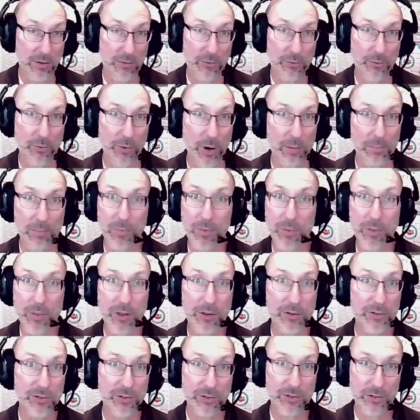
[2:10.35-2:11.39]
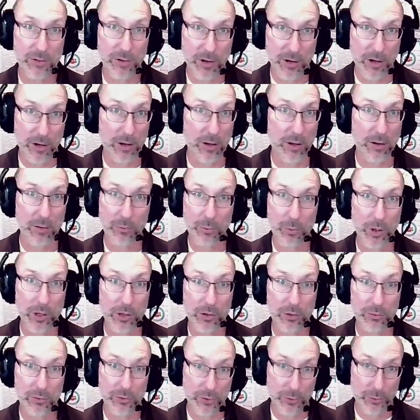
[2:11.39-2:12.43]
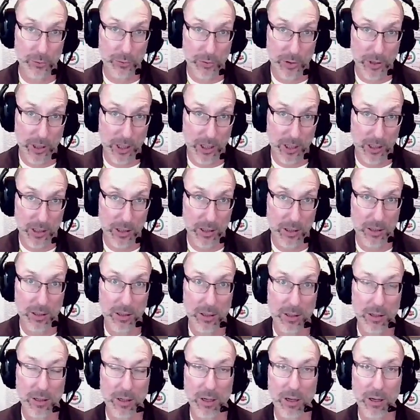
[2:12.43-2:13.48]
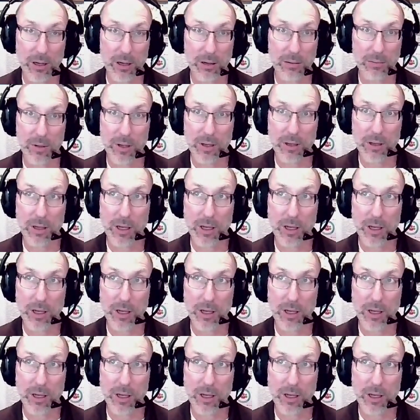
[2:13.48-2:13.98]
from the start of when you joined uh,